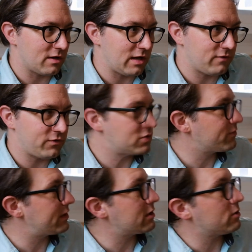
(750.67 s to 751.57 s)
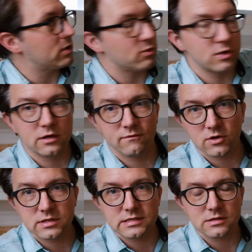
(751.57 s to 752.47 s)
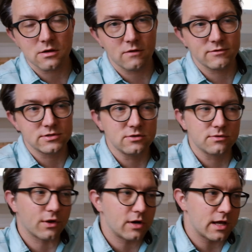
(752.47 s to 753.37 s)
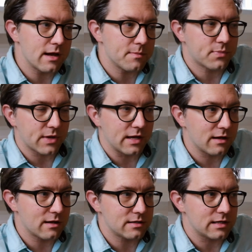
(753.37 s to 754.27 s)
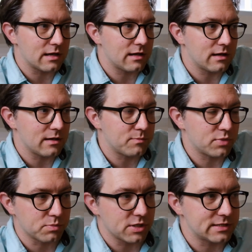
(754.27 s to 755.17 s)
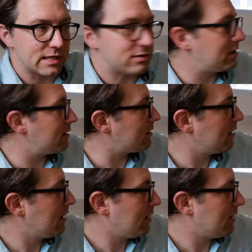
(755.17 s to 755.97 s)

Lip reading: a future video where we convert this over to 30 amp and put a plug down here